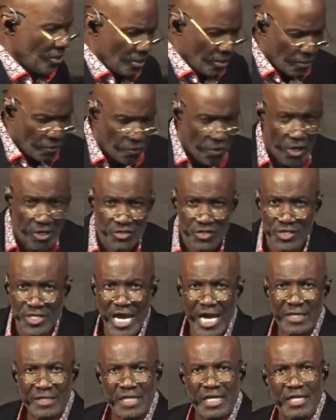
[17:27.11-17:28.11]
was
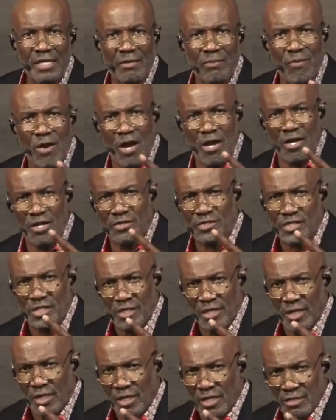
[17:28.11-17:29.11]
that he was
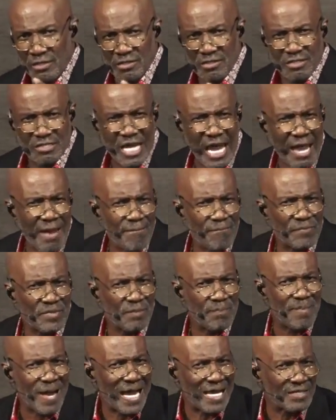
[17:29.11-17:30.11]

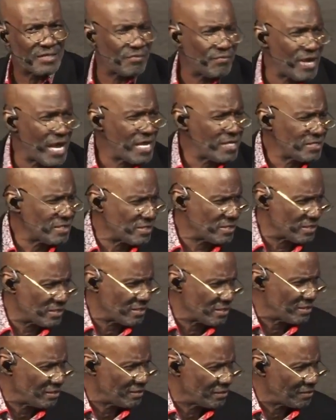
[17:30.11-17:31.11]
condemned by the
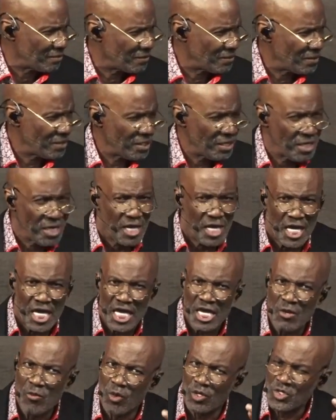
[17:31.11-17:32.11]
rest,
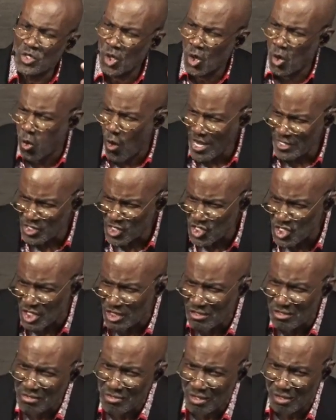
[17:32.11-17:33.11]
he was
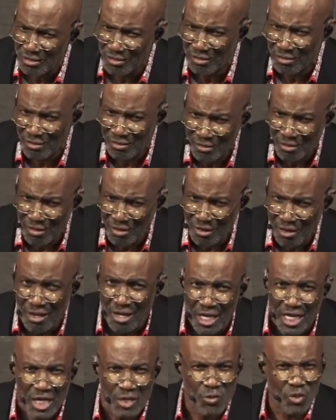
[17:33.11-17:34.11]
questioned,
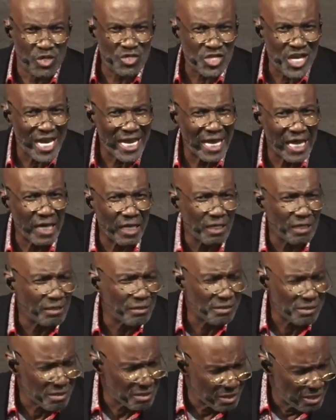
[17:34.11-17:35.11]
he was held
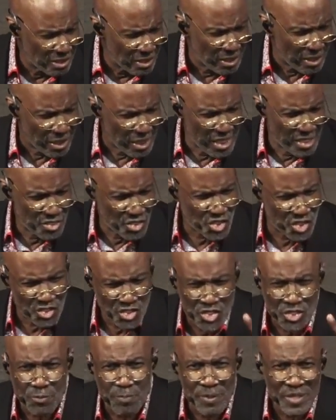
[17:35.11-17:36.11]
in
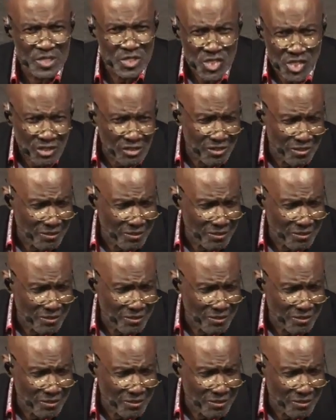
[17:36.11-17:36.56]
suspicion,